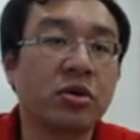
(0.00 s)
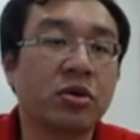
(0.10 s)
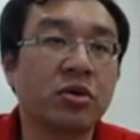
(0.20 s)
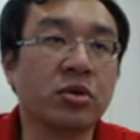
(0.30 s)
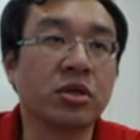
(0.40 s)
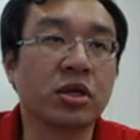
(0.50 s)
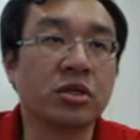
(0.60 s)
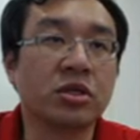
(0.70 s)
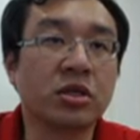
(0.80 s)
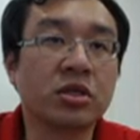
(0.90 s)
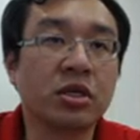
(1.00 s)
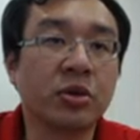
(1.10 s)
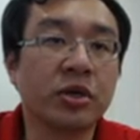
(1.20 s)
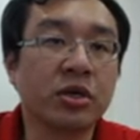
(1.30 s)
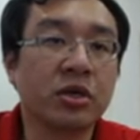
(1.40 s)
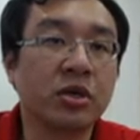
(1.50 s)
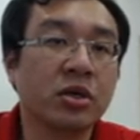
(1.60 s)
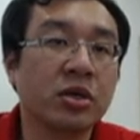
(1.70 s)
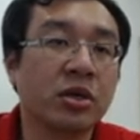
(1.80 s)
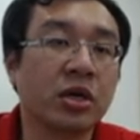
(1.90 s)
Rook takes e7,
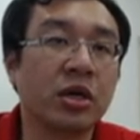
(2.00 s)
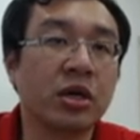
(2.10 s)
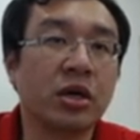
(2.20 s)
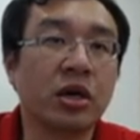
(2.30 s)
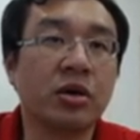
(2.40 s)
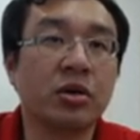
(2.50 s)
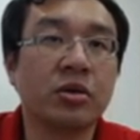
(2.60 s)
and now